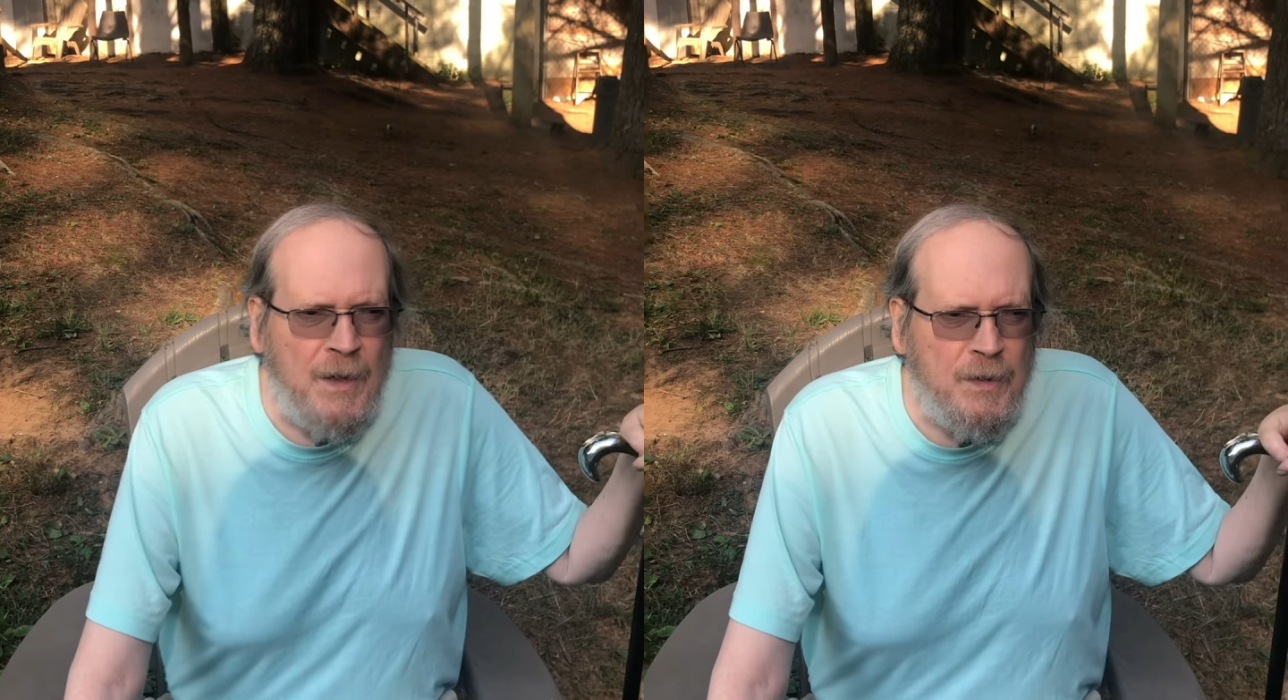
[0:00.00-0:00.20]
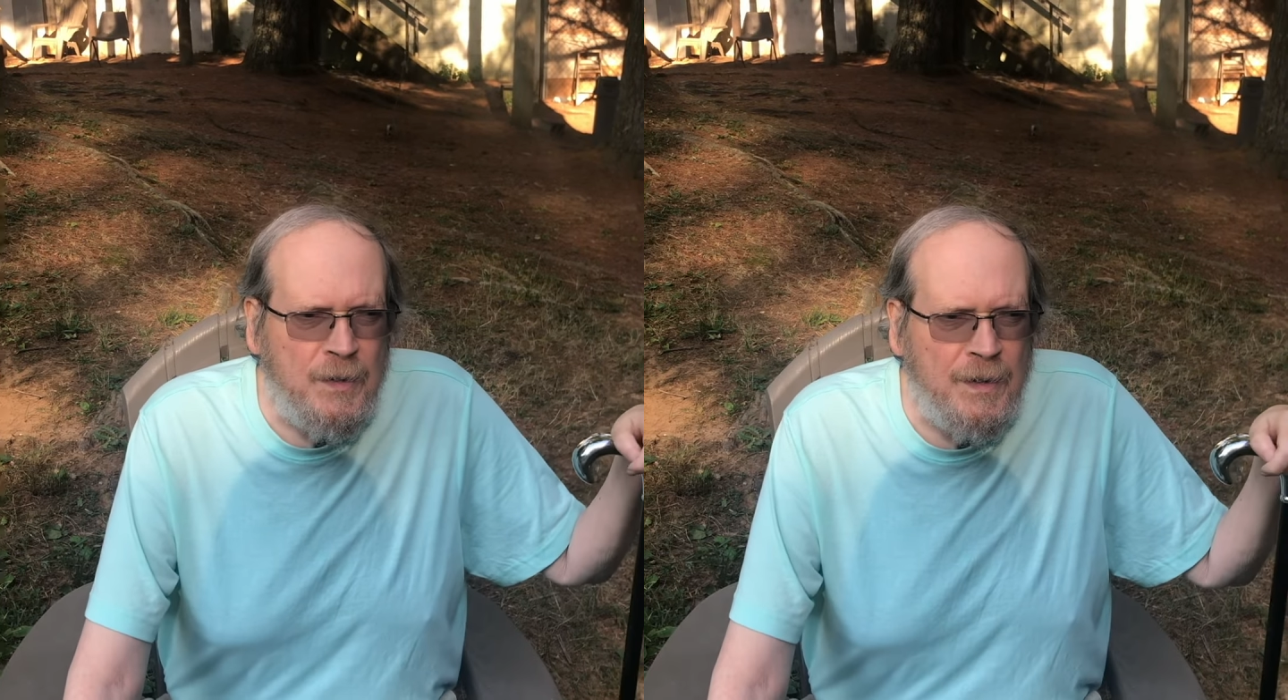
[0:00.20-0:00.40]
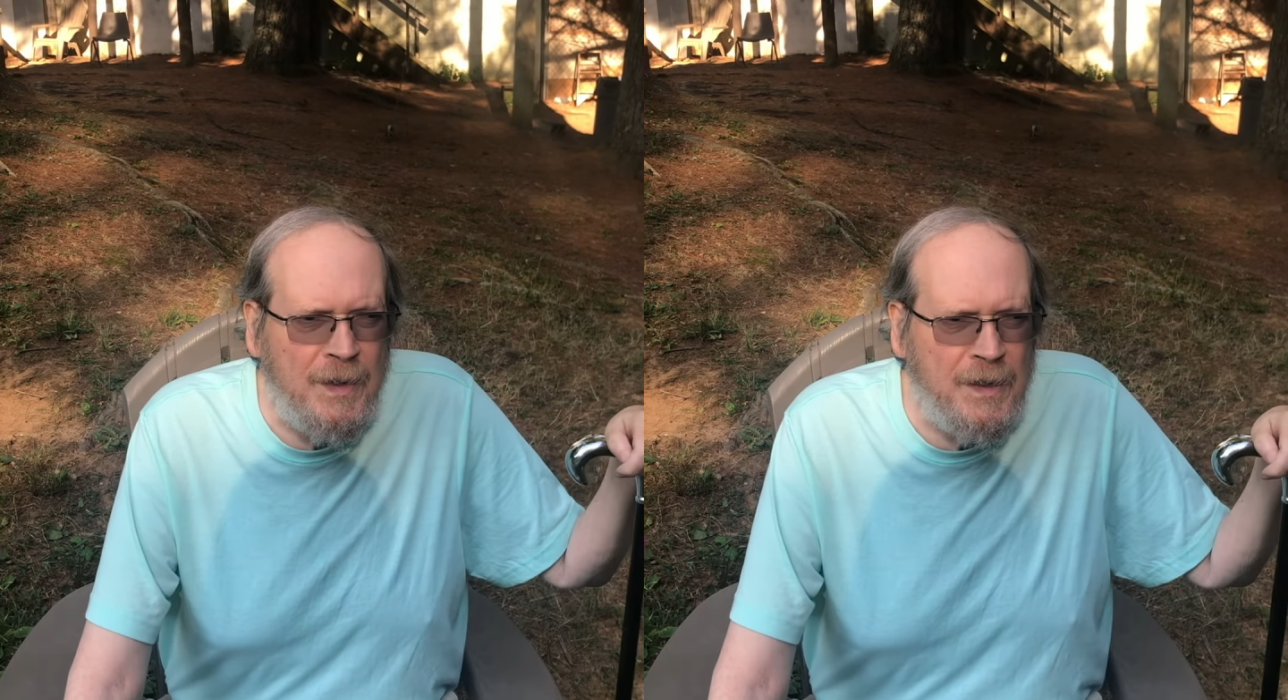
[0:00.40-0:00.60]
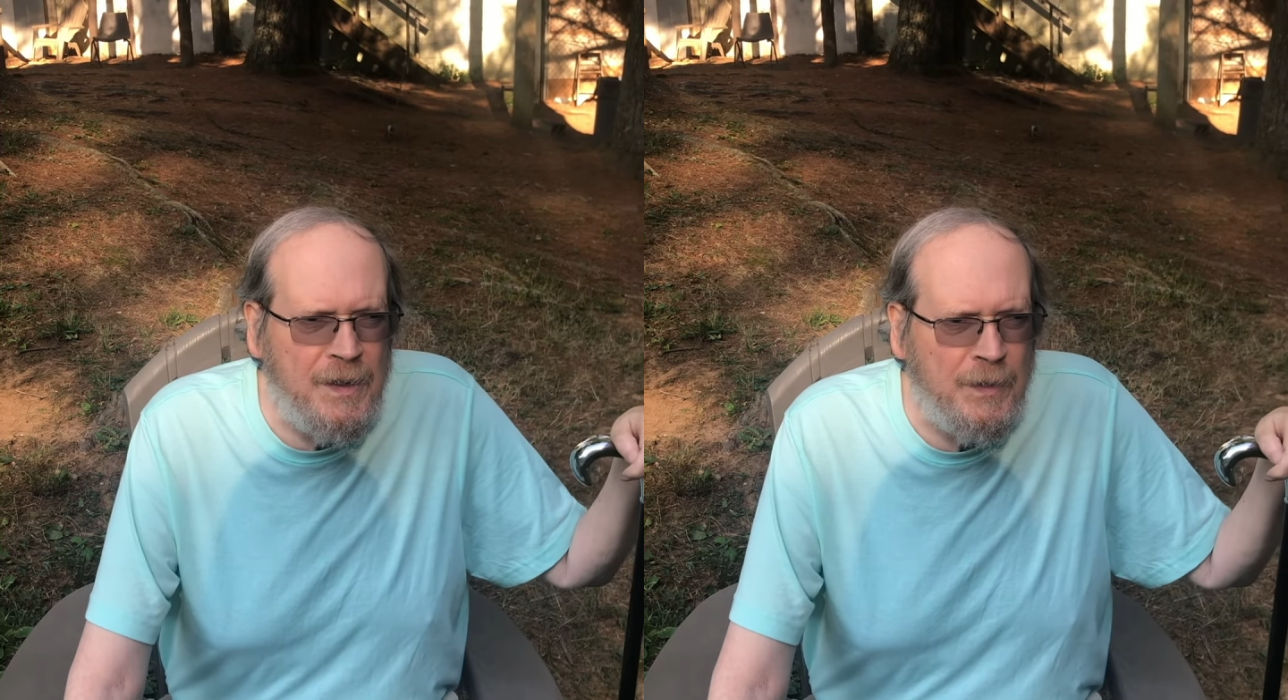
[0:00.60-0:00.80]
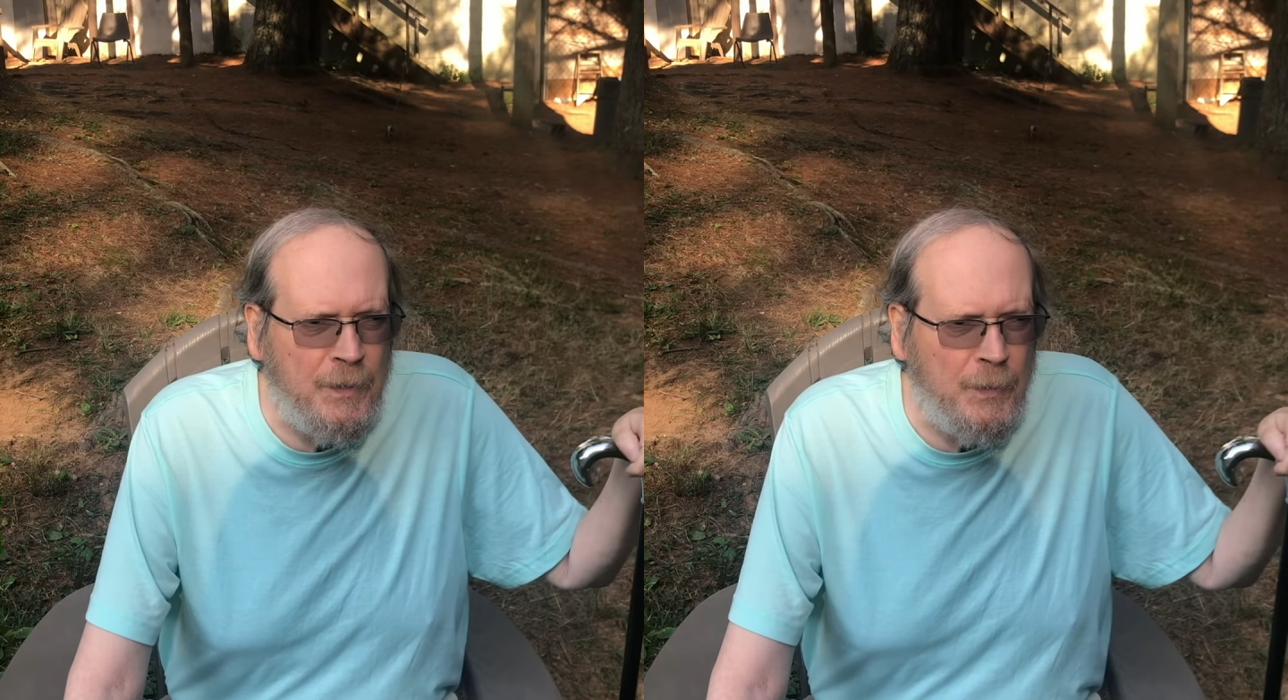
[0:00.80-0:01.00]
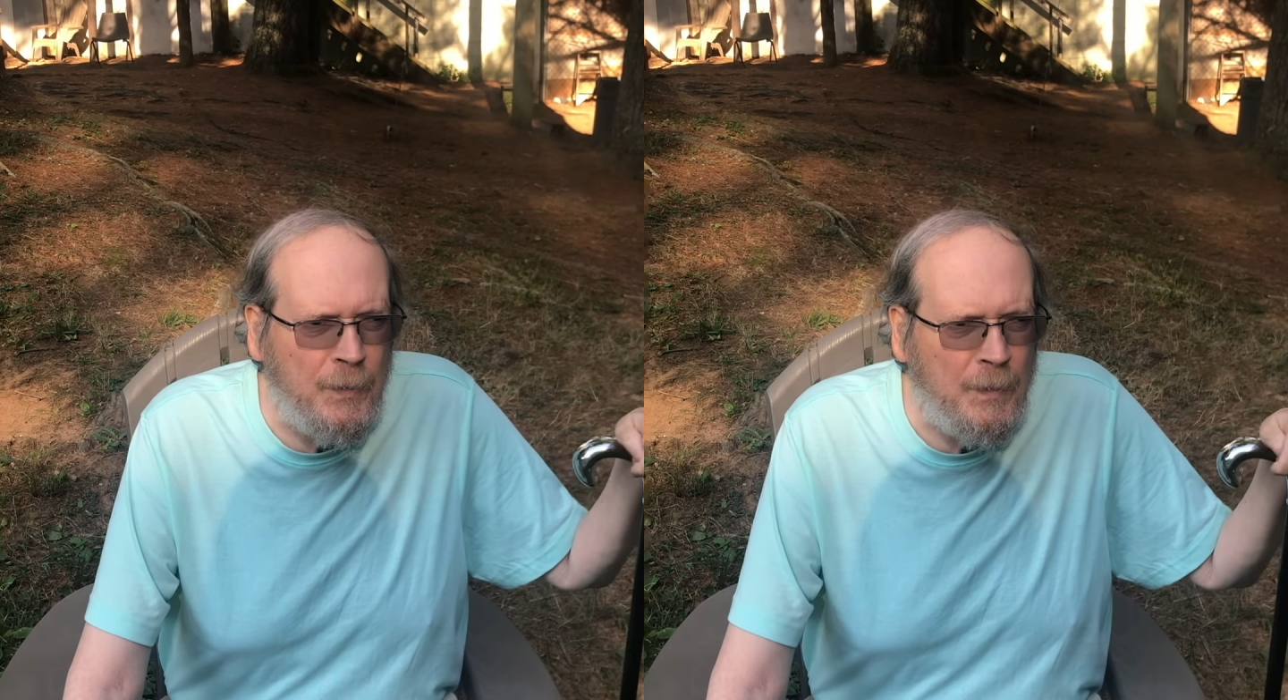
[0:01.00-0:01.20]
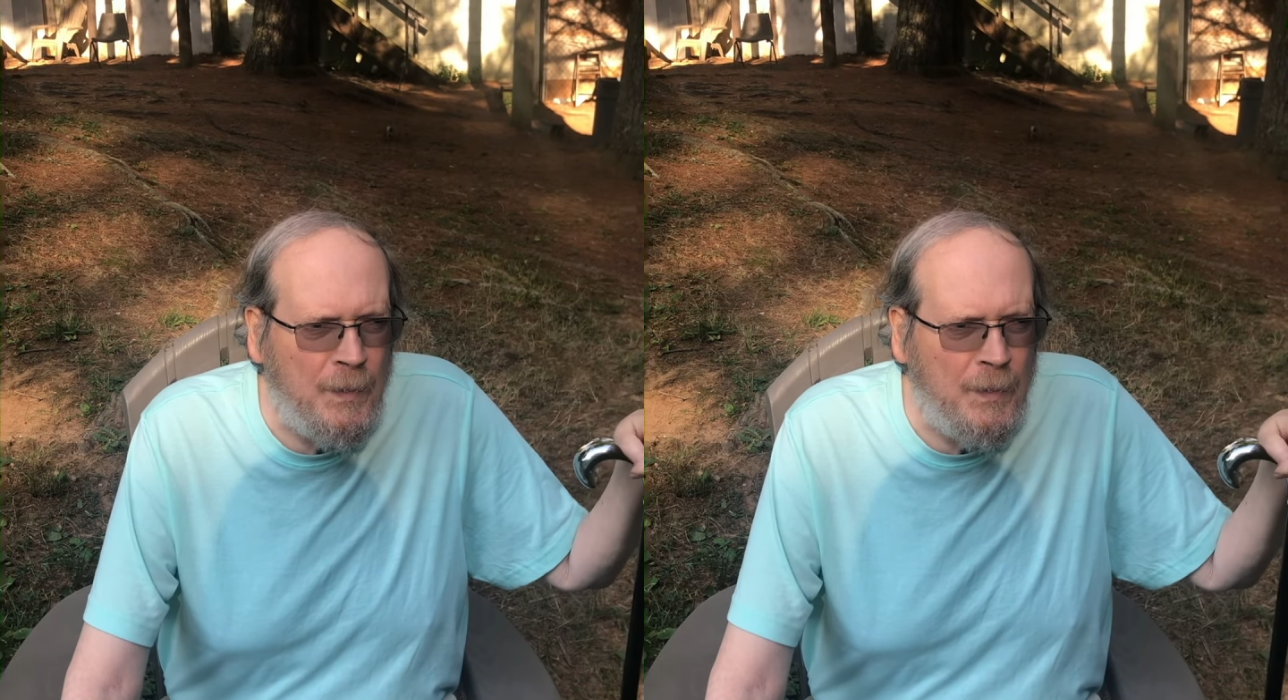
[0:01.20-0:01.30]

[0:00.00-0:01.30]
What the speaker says: traditional